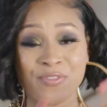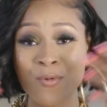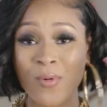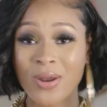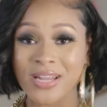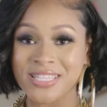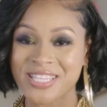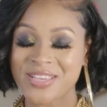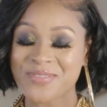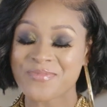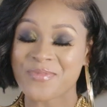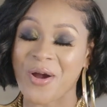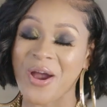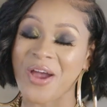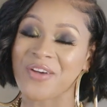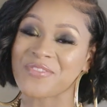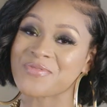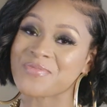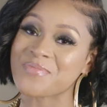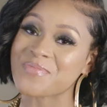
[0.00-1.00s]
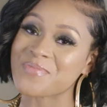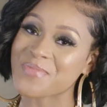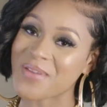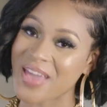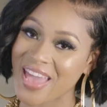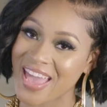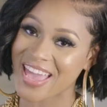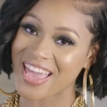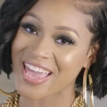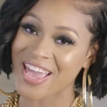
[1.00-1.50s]
you want to see more of
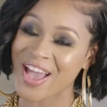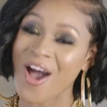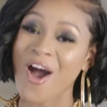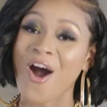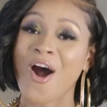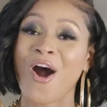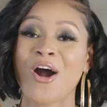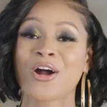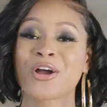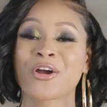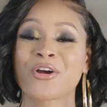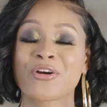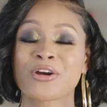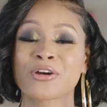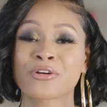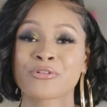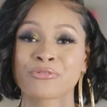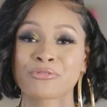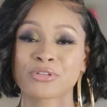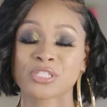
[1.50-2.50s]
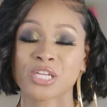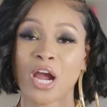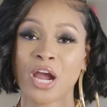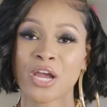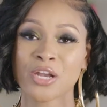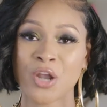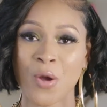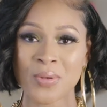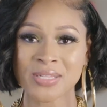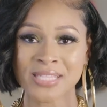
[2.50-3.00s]
me on Girl Cruise, you all already
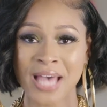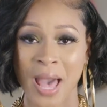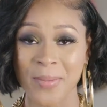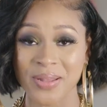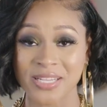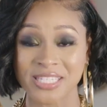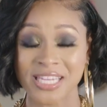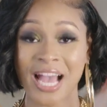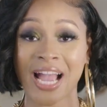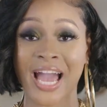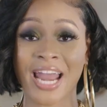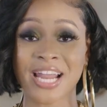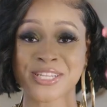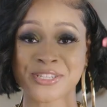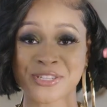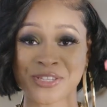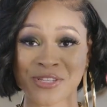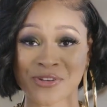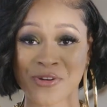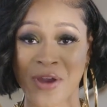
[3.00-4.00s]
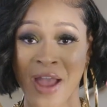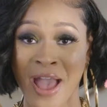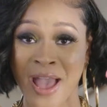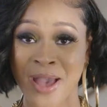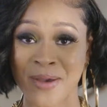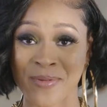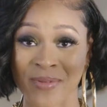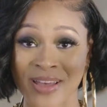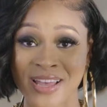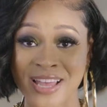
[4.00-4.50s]
know what time it is. Y'all got to subscribe
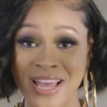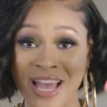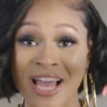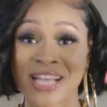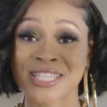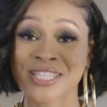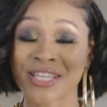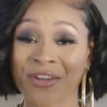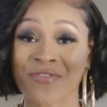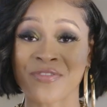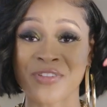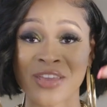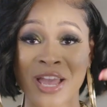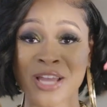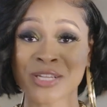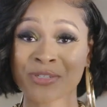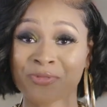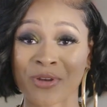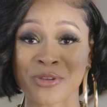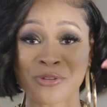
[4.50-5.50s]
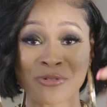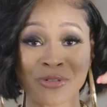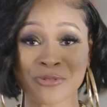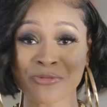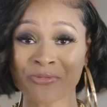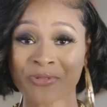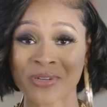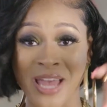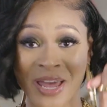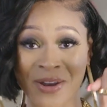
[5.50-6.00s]
to the VH1
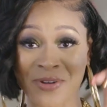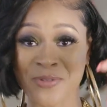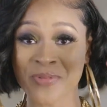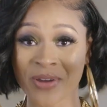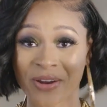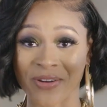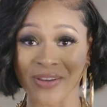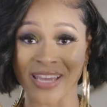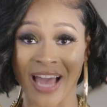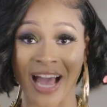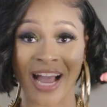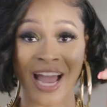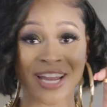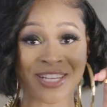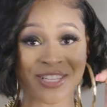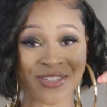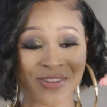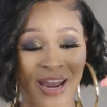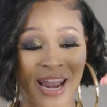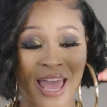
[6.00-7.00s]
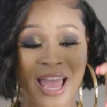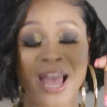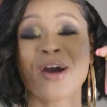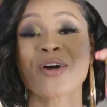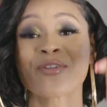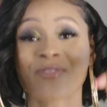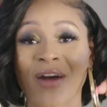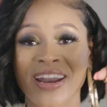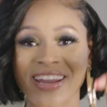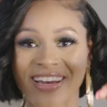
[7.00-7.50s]
YouTube channel, period. Y'all got to subscribe, like,
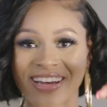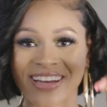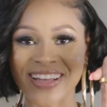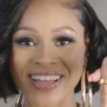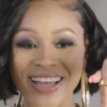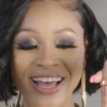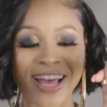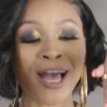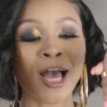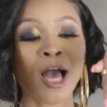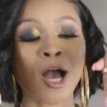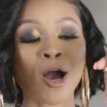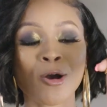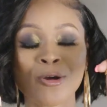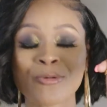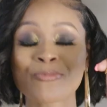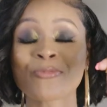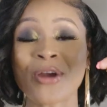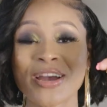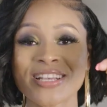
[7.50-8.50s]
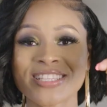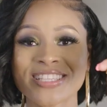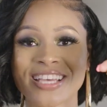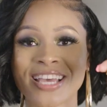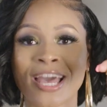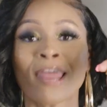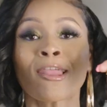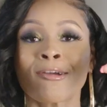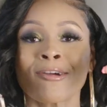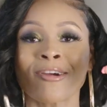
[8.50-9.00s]
right there. Press
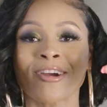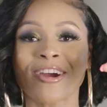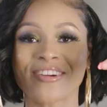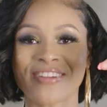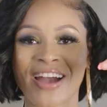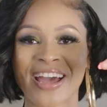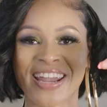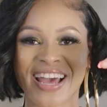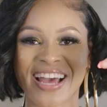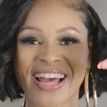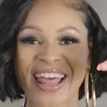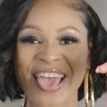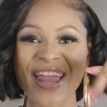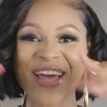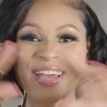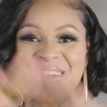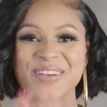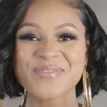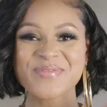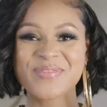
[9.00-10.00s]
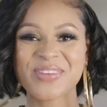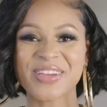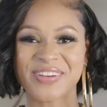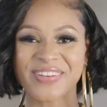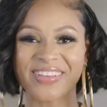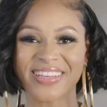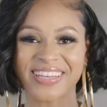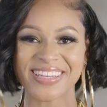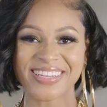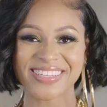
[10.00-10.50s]
it, right there,
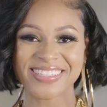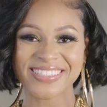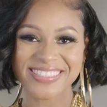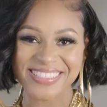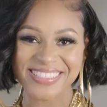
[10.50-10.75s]
period.